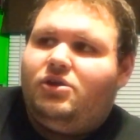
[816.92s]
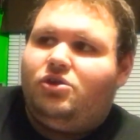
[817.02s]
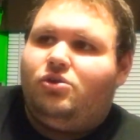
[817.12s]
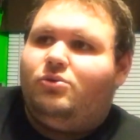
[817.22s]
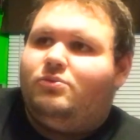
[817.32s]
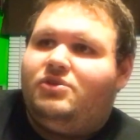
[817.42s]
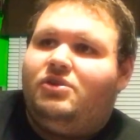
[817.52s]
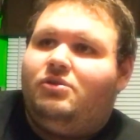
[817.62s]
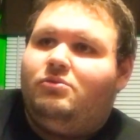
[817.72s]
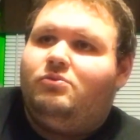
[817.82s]

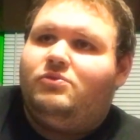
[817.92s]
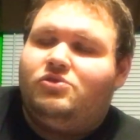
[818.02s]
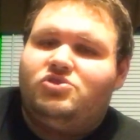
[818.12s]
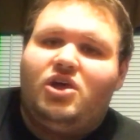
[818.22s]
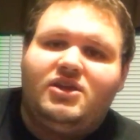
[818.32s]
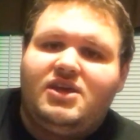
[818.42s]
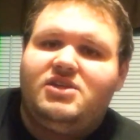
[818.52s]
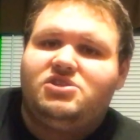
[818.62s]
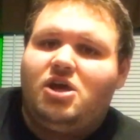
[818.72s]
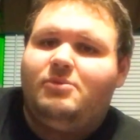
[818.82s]
There's a lot of
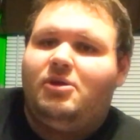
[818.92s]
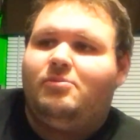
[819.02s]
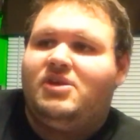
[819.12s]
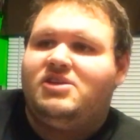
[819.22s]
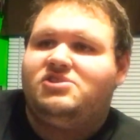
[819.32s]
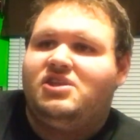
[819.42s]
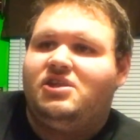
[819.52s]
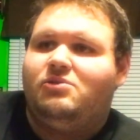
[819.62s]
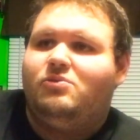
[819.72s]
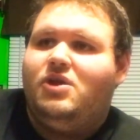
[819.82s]
kids coming up
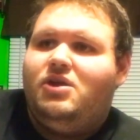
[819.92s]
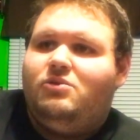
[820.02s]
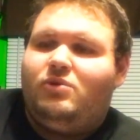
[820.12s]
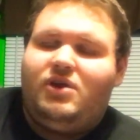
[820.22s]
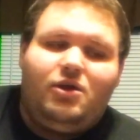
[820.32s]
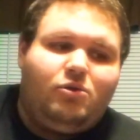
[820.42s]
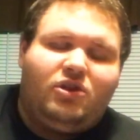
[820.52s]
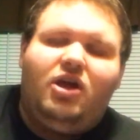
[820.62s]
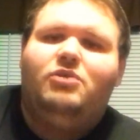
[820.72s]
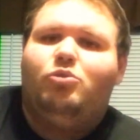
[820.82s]
missing. We hear a
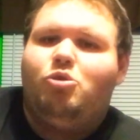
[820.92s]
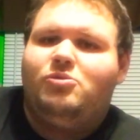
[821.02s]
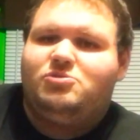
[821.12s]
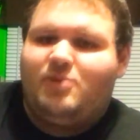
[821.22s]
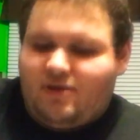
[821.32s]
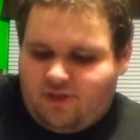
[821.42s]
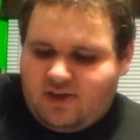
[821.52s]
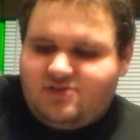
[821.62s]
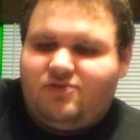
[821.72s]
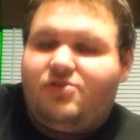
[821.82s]
lot of rumors about
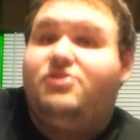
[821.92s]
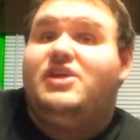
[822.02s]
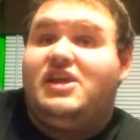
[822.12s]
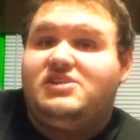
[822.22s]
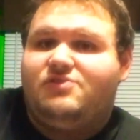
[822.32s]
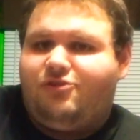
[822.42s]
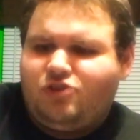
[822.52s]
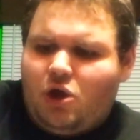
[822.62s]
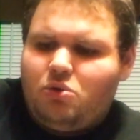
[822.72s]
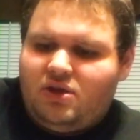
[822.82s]
things
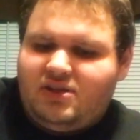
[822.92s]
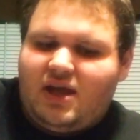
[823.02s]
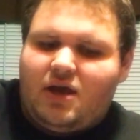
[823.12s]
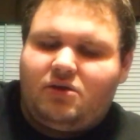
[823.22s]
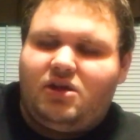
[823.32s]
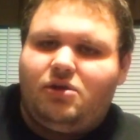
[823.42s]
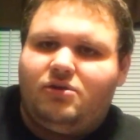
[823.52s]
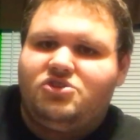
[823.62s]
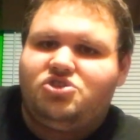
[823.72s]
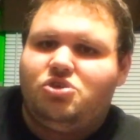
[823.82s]
floating down here
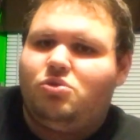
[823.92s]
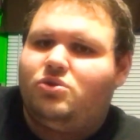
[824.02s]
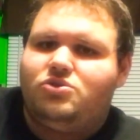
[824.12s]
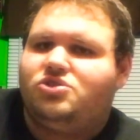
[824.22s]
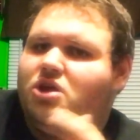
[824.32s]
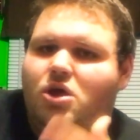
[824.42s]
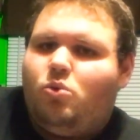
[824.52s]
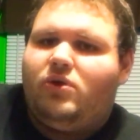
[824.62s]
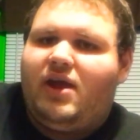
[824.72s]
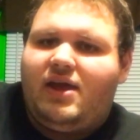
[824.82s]
in the sewers.
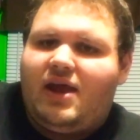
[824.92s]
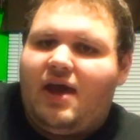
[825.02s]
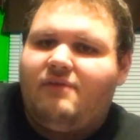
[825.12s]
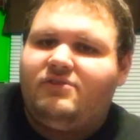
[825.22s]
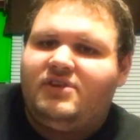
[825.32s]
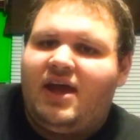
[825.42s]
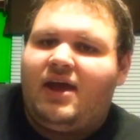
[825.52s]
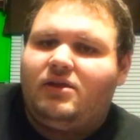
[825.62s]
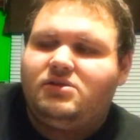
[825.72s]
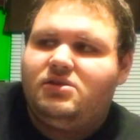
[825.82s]
We ain't having
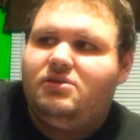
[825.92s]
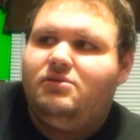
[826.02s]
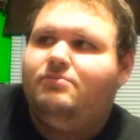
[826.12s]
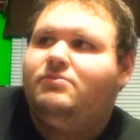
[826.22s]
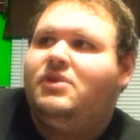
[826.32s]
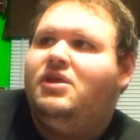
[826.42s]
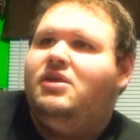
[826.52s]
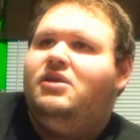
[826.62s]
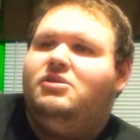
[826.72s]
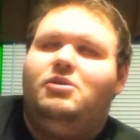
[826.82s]
that.
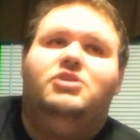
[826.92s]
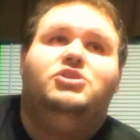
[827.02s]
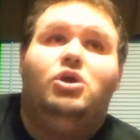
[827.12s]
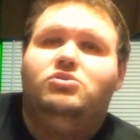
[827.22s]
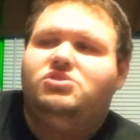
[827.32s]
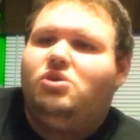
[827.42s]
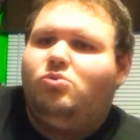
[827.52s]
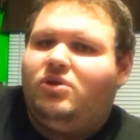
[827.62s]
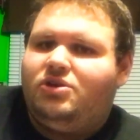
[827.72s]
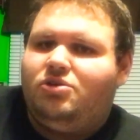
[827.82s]
The adults don't
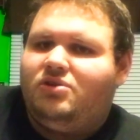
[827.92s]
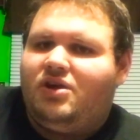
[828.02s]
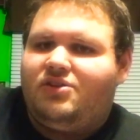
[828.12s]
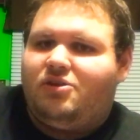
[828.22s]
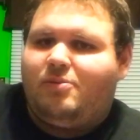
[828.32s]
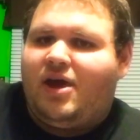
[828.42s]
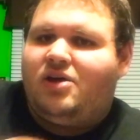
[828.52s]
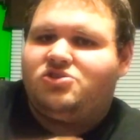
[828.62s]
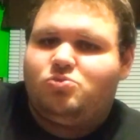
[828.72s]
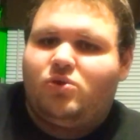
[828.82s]
want to do nothing
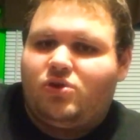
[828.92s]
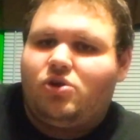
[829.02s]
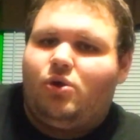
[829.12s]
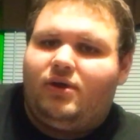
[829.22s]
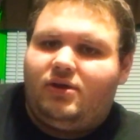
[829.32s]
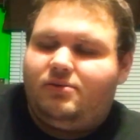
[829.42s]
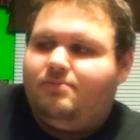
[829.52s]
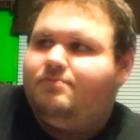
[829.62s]
about it, so we're gonna."